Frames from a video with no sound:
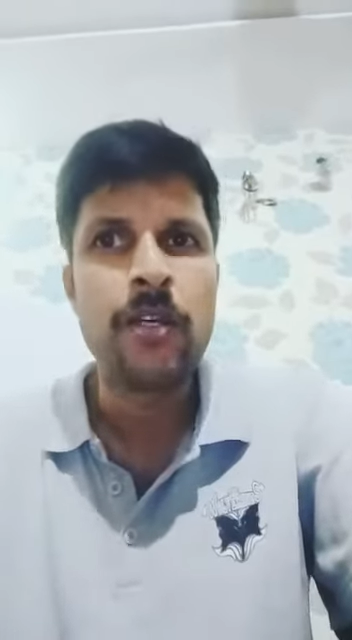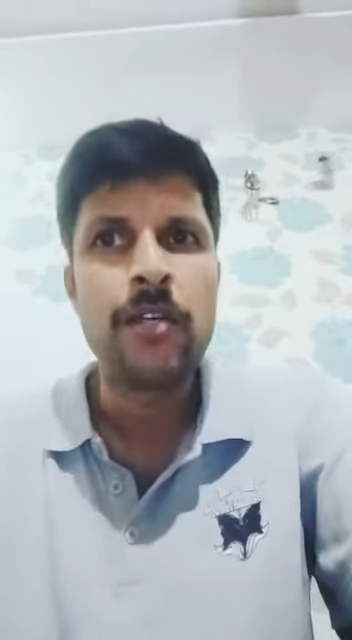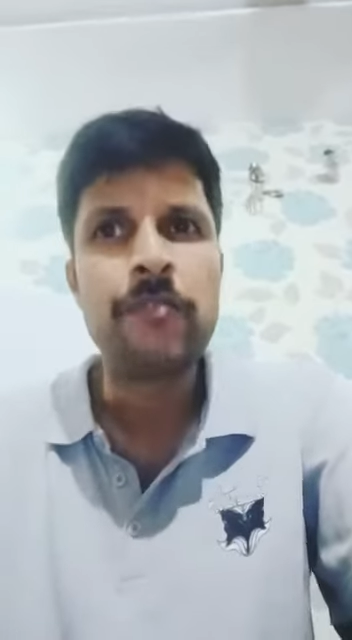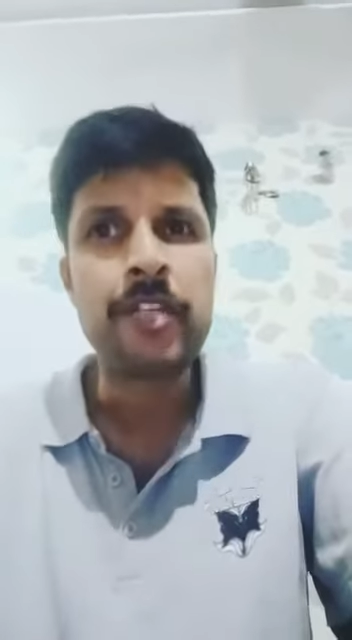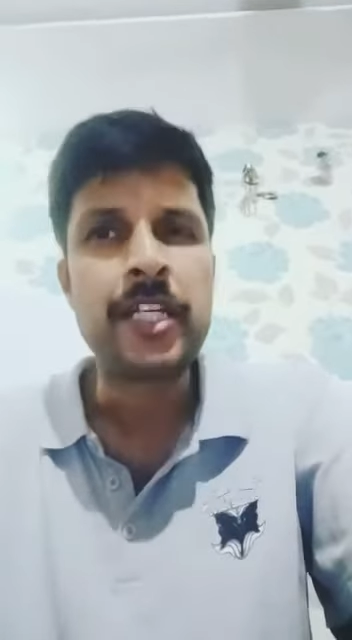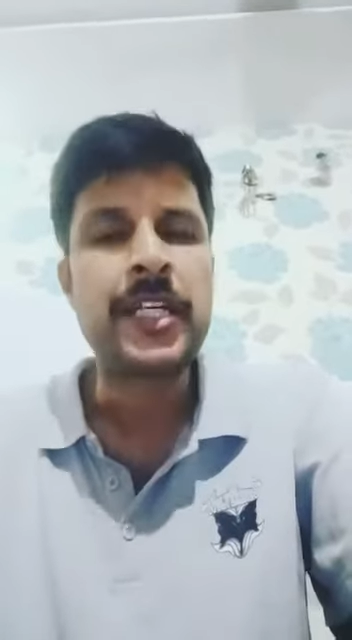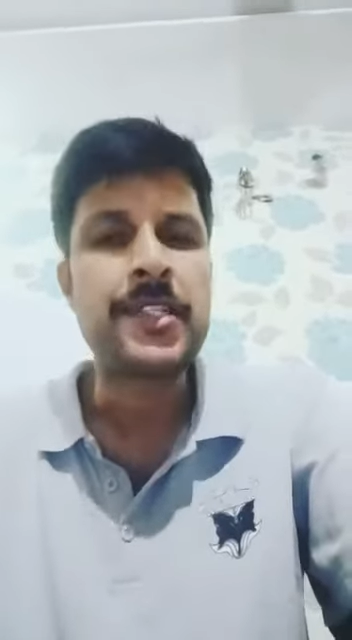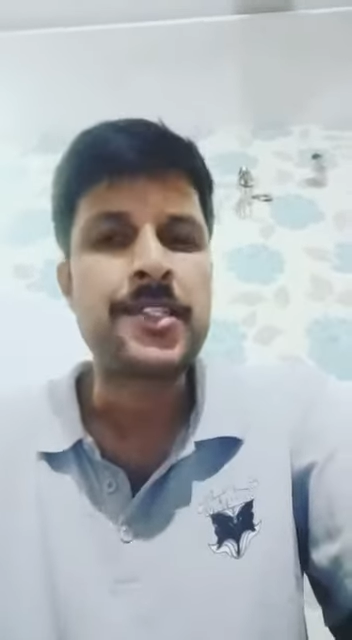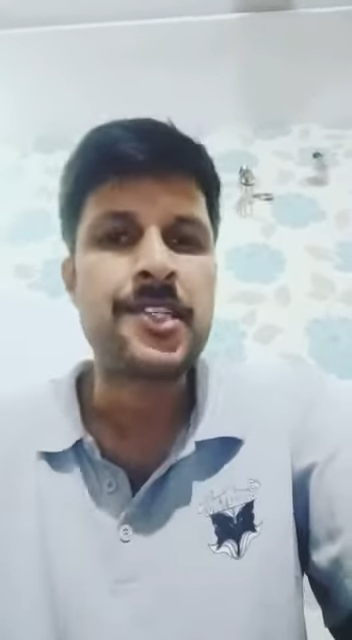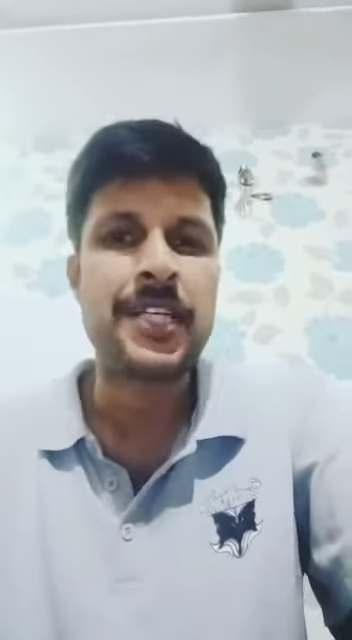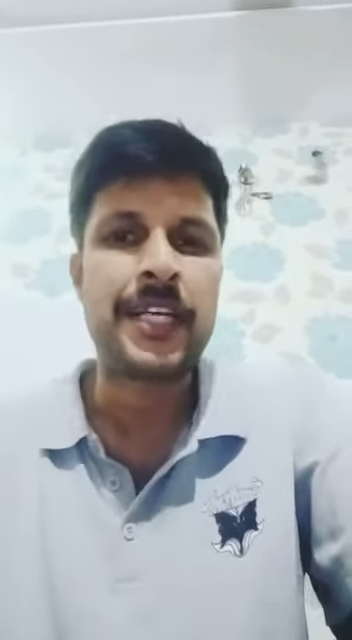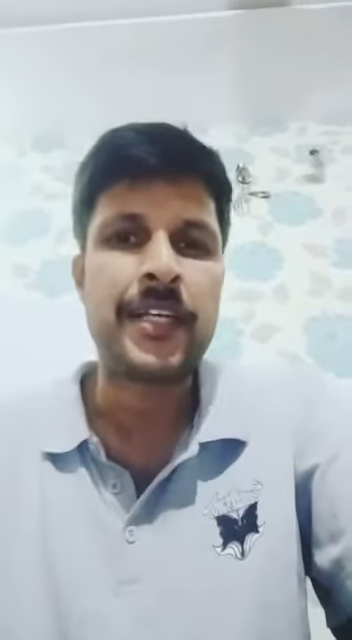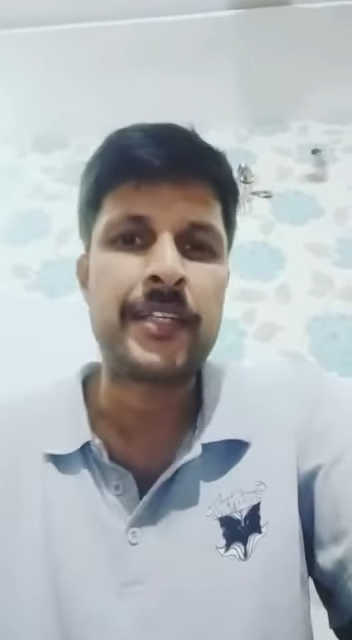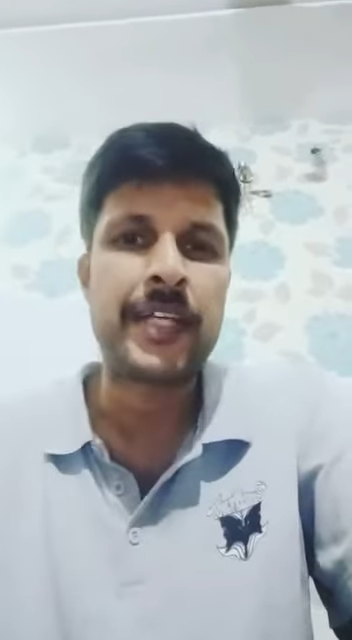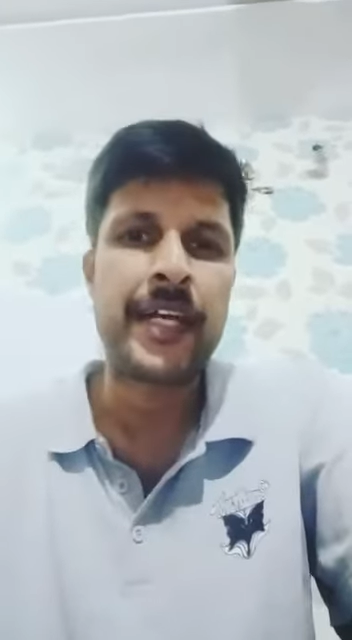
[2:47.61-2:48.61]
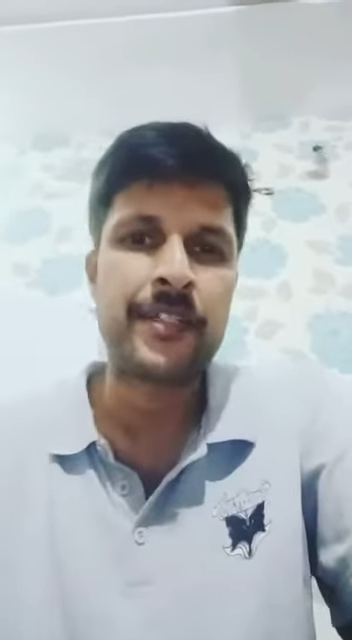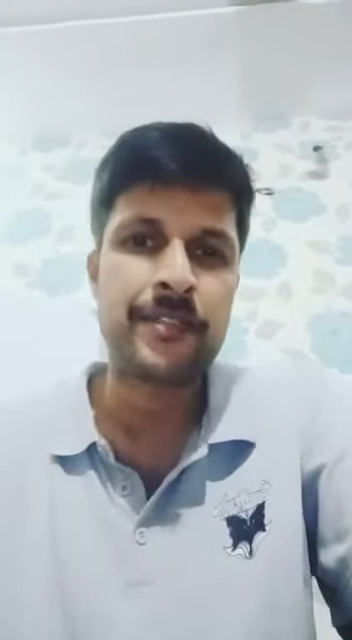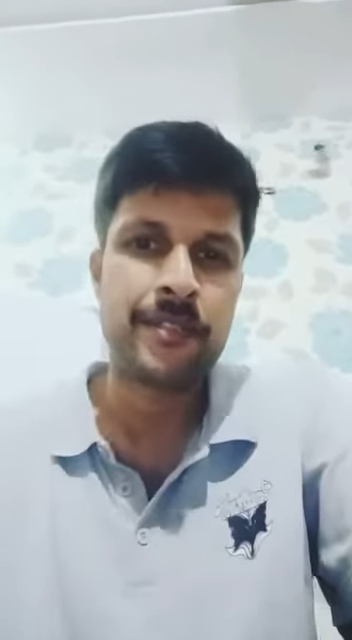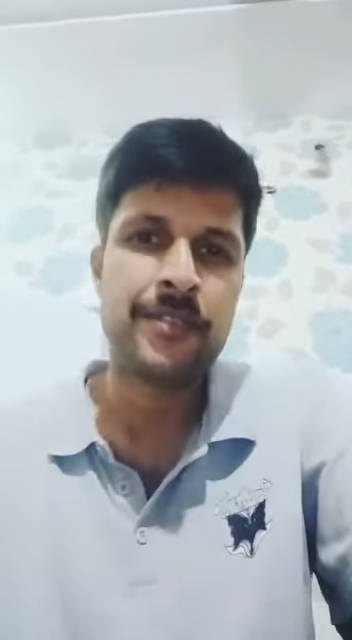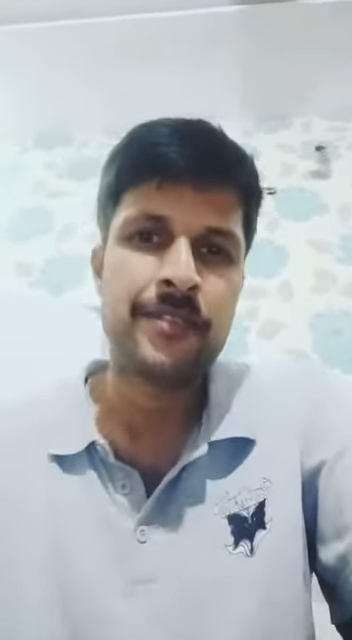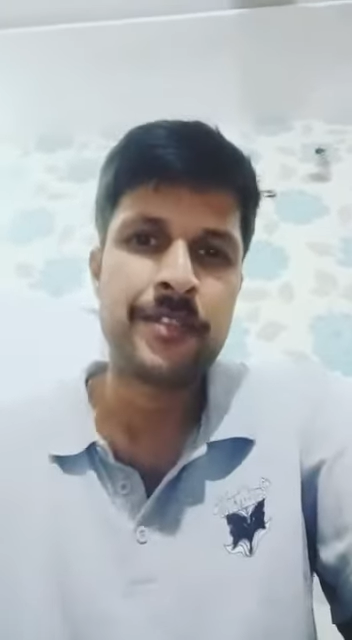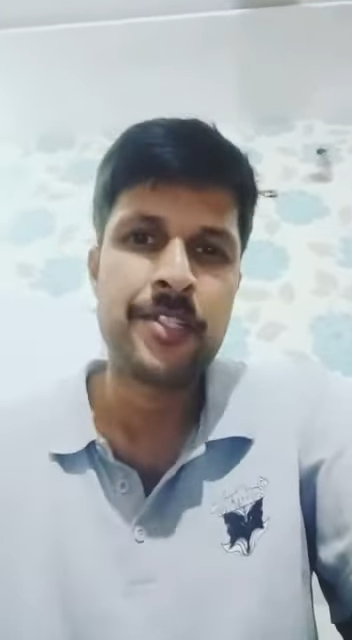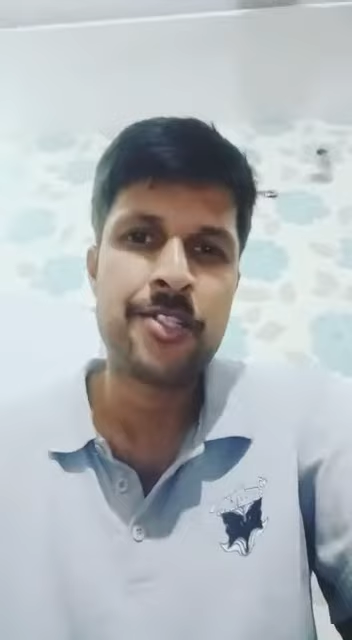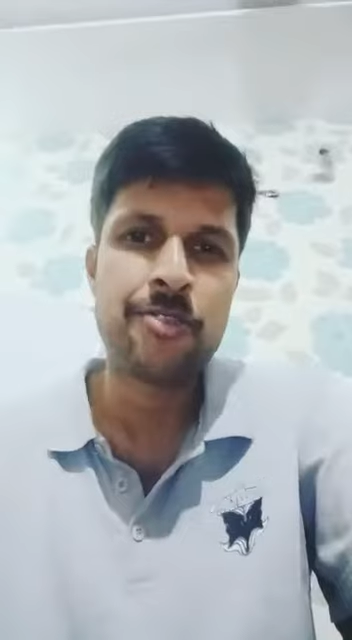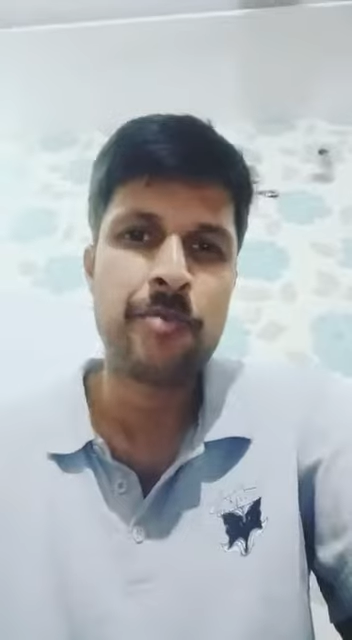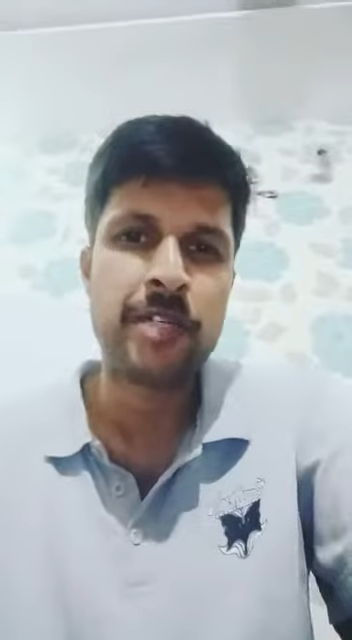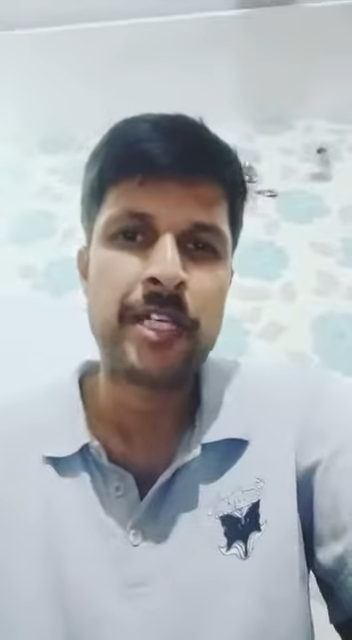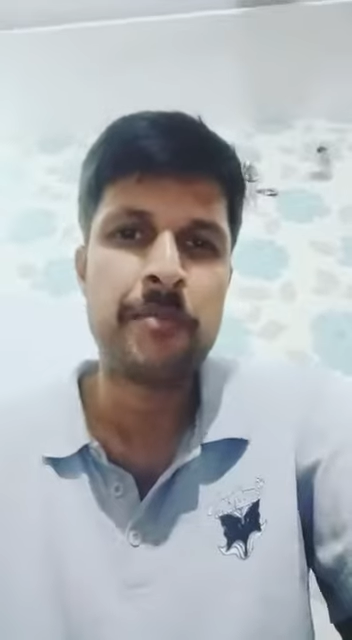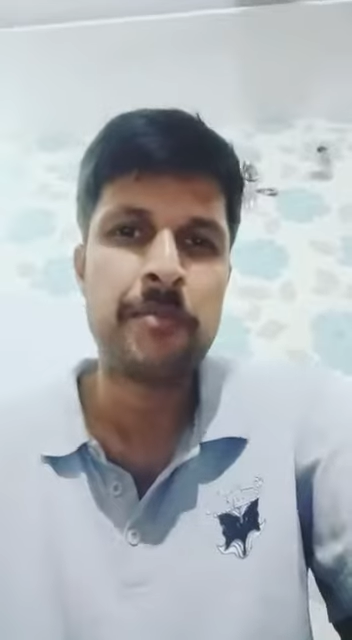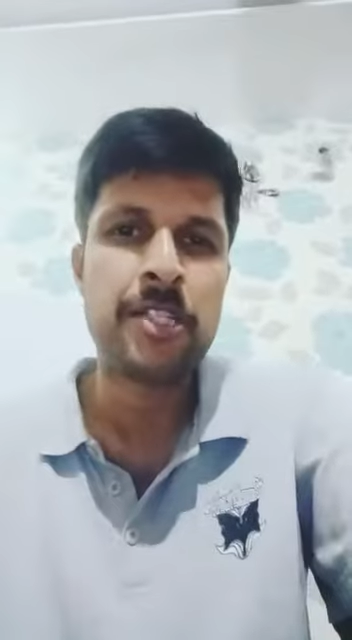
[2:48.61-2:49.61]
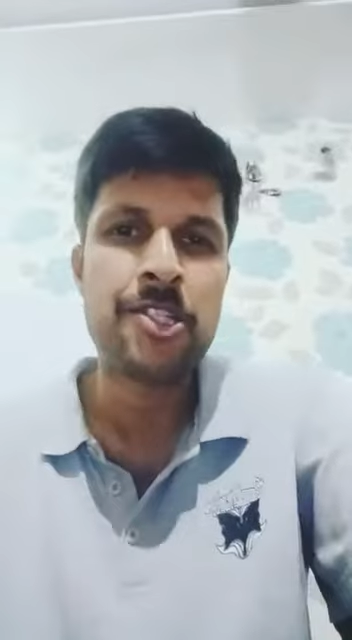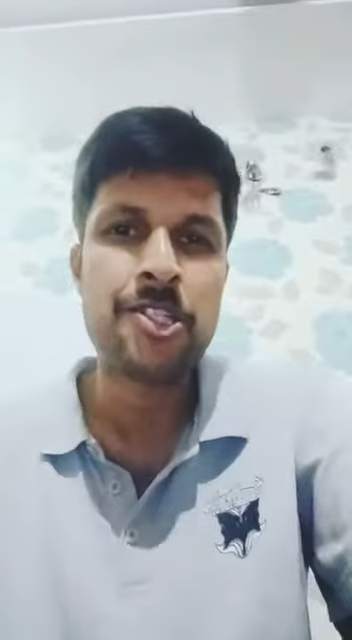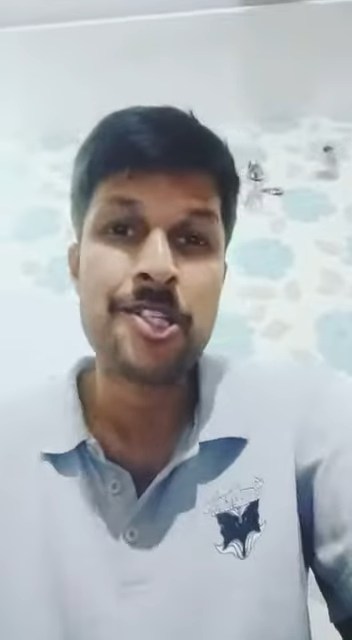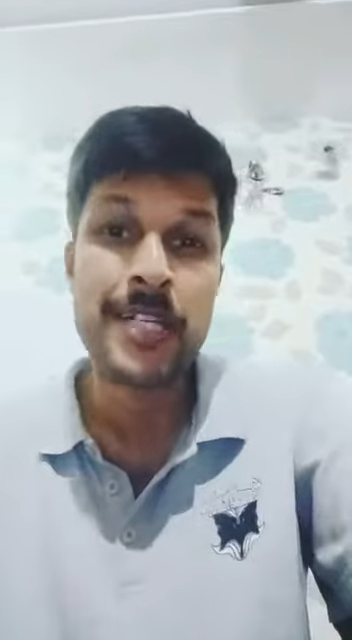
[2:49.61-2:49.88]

we can say that this very much